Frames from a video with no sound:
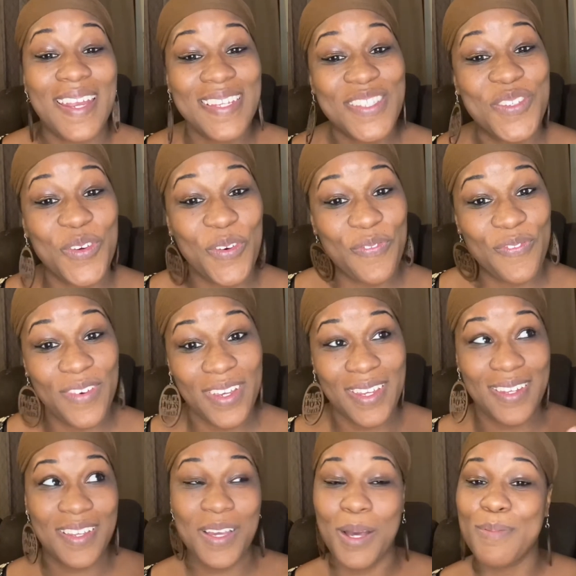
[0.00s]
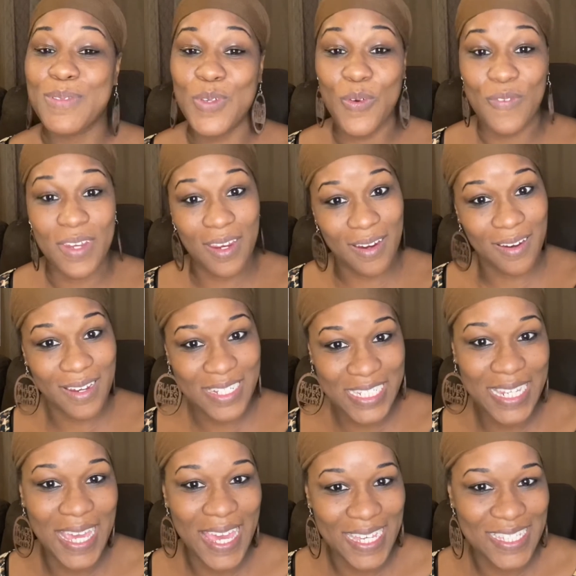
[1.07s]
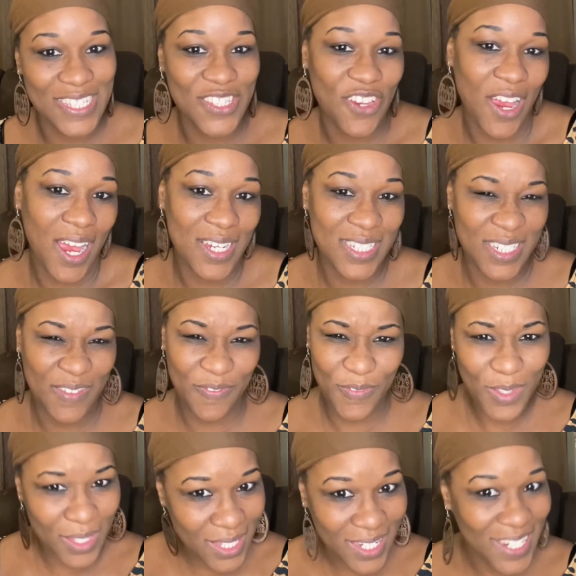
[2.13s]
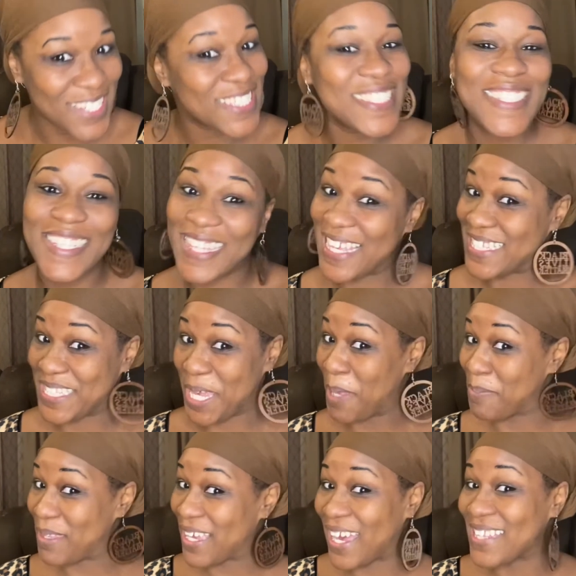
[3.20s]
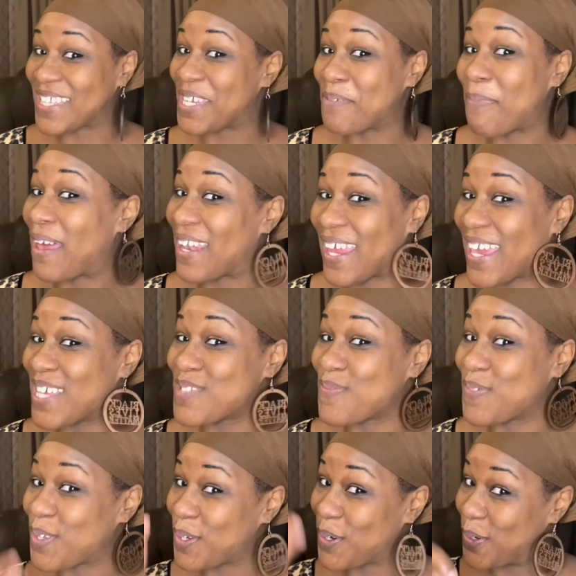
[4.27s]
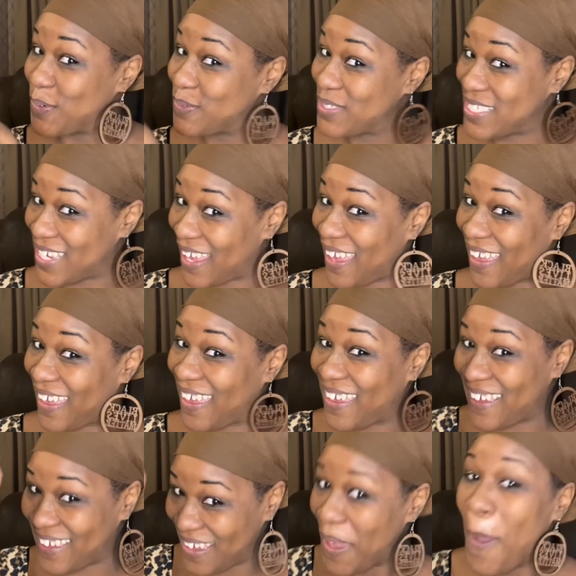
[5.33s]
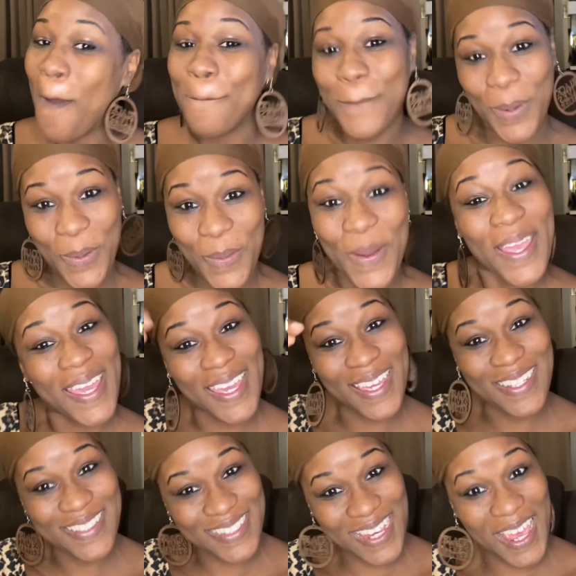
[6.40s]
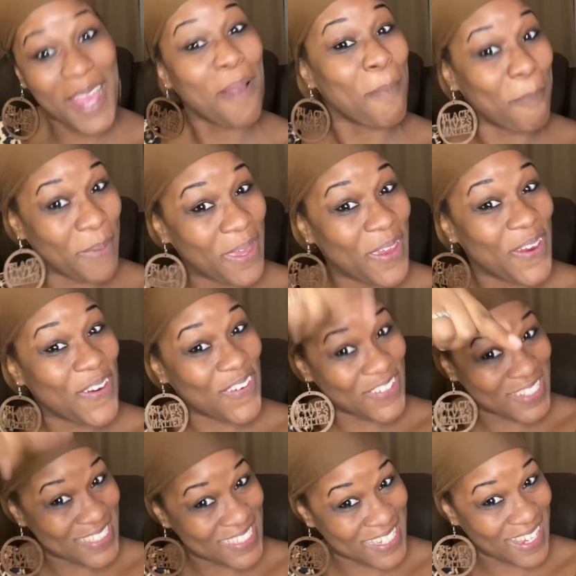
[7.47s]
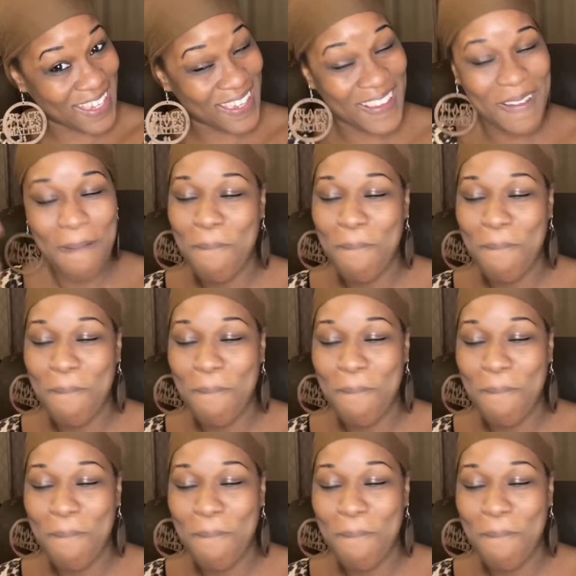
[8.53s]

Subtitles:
girlfriend comes over to her and she asks her how she feeling, and she did that same thing I did in my last video. Check. Bald head, check. Beard, check.